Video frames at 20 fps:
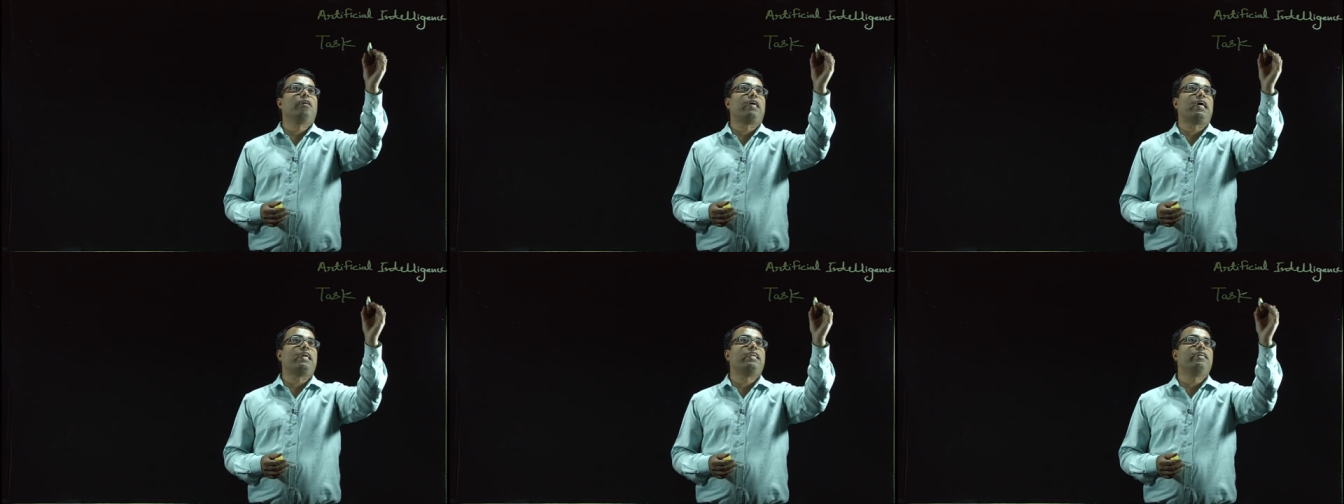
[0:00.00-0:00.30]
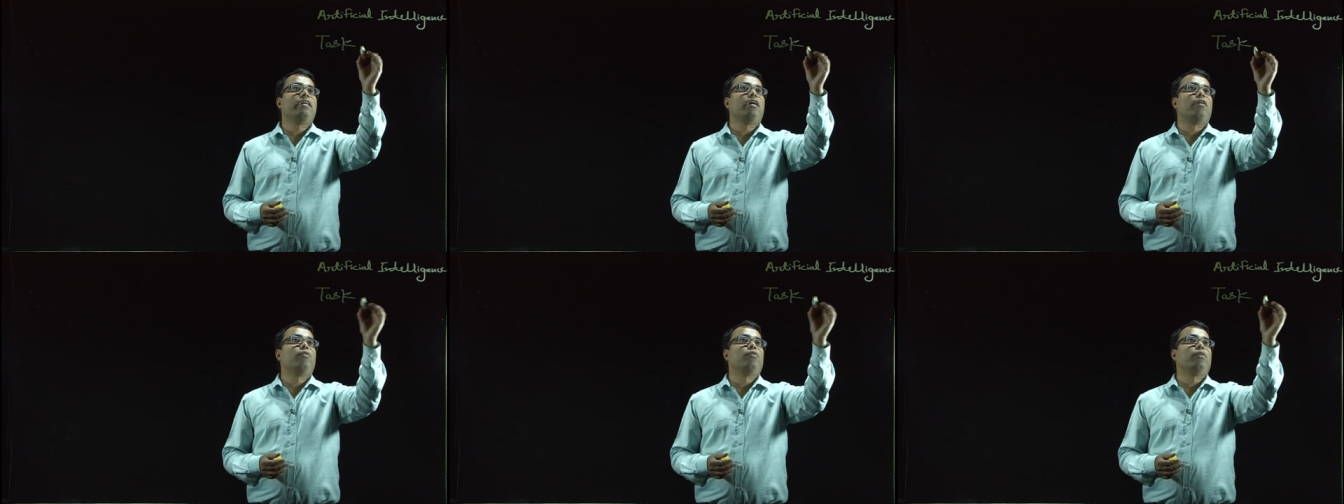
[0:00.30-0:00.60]

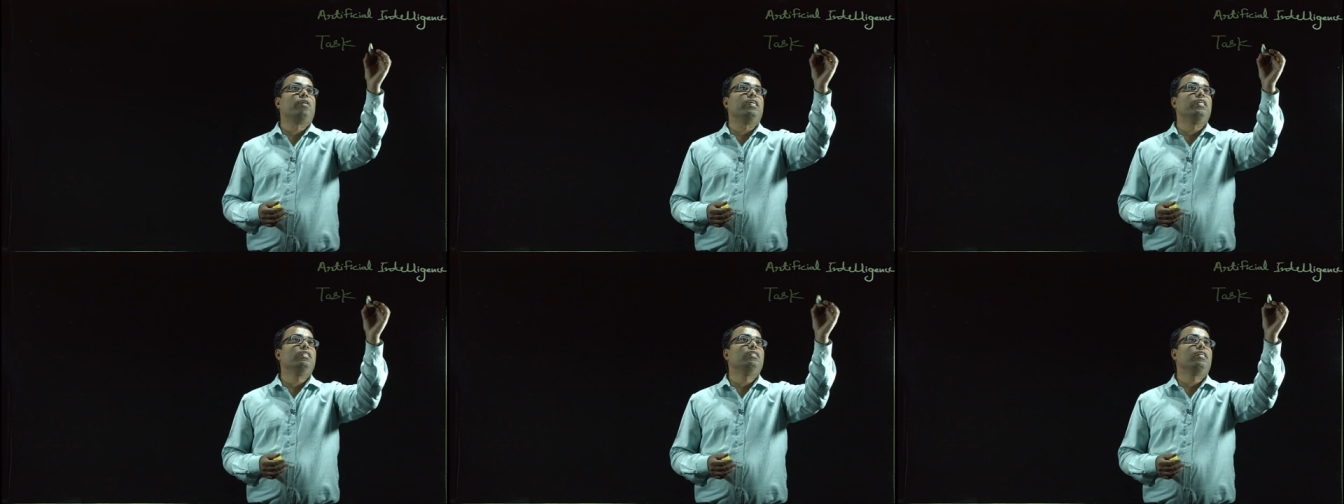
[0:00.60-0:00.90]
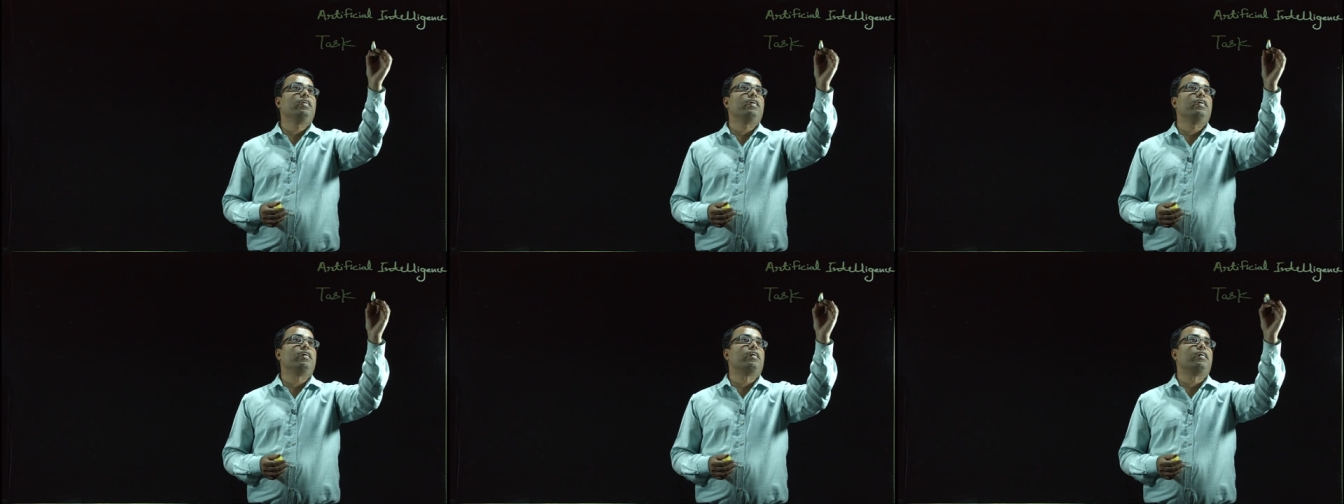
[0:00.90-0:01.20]
carried out in
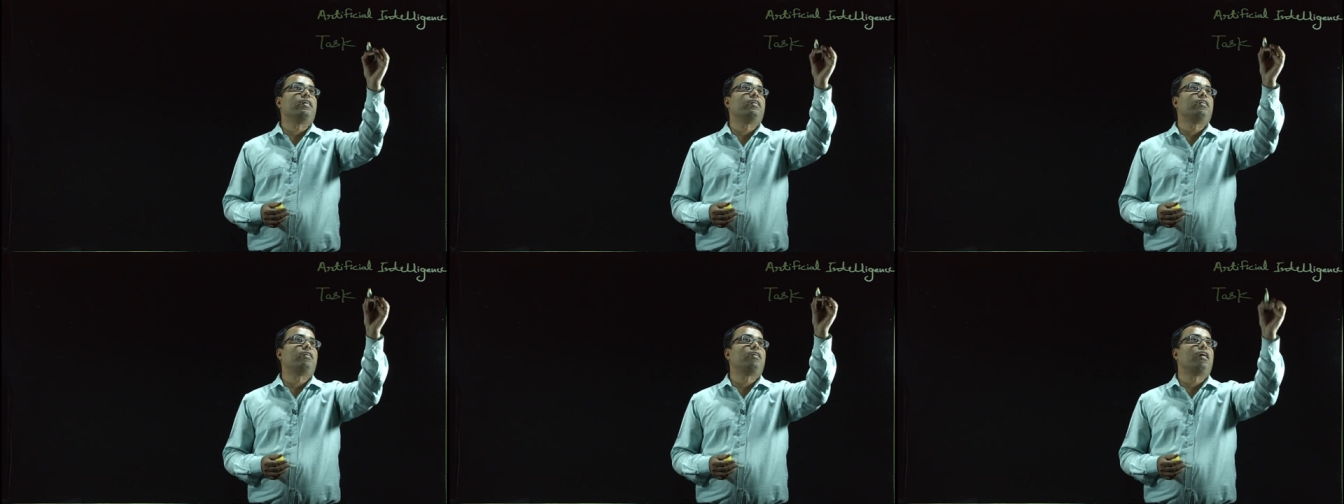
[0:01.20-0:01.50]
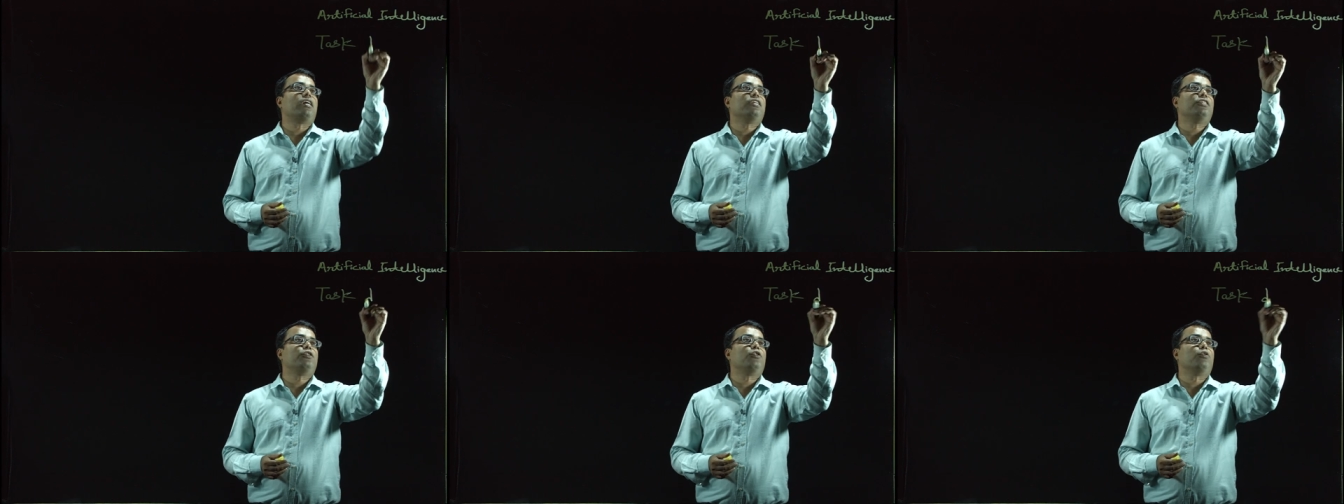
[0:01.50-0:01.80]
AI,
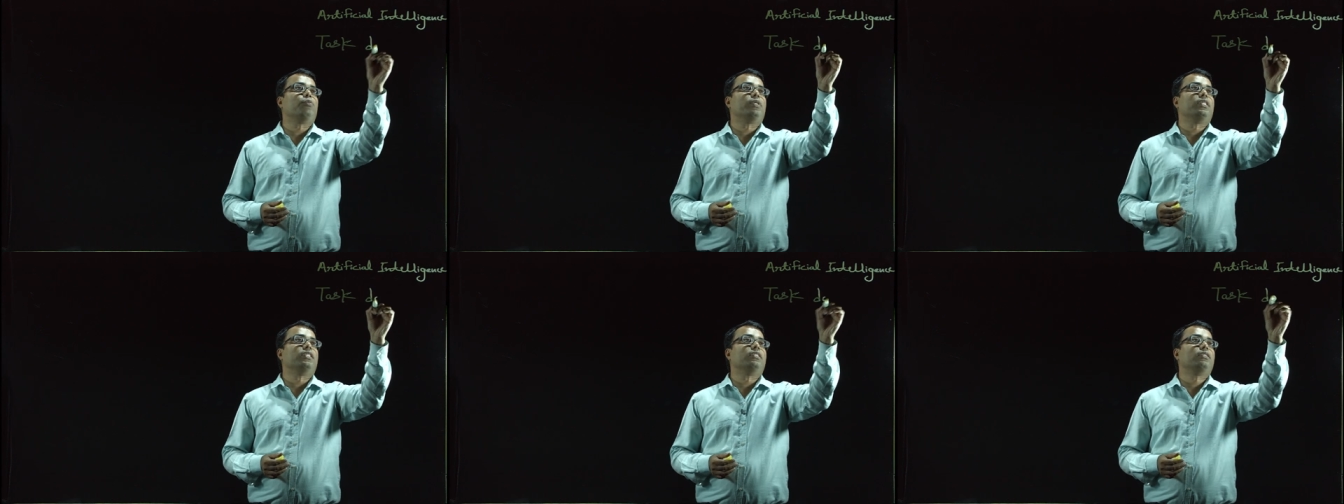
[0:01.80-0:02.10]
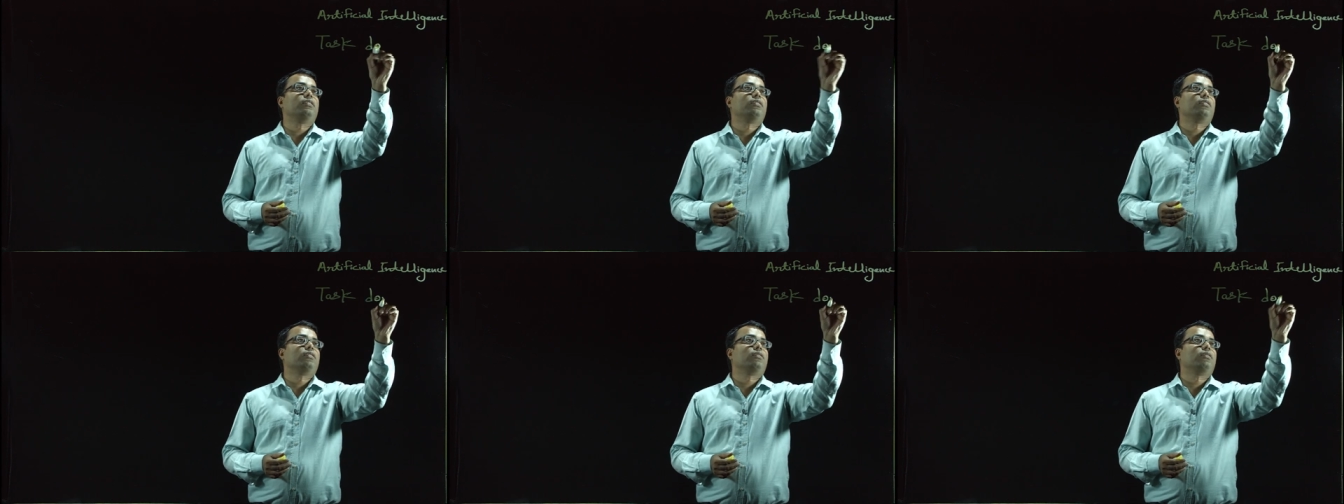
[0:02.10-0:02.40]
task
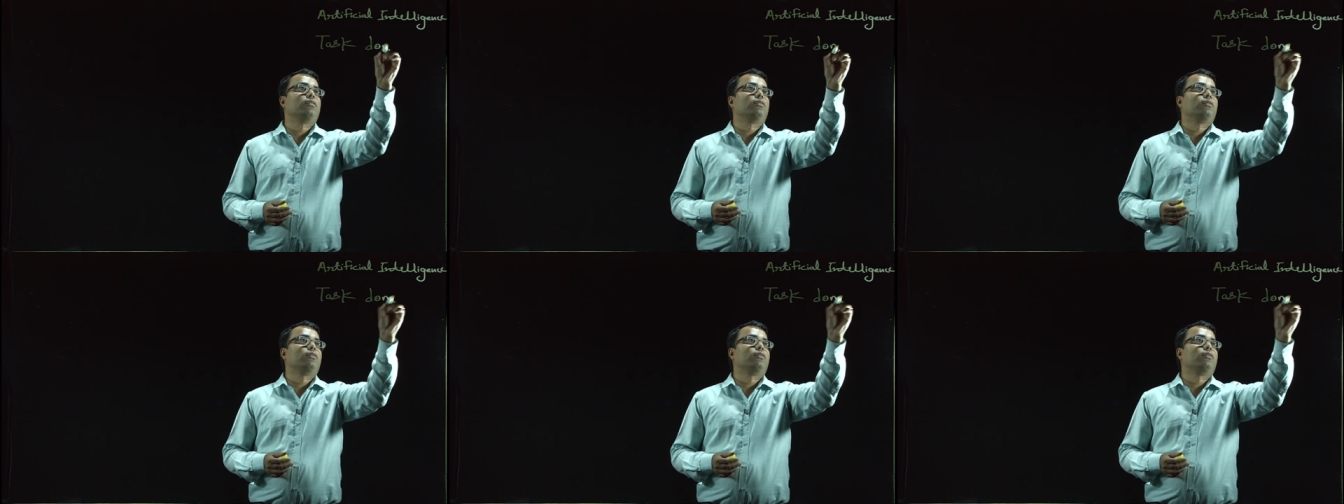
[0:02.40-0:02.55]
domains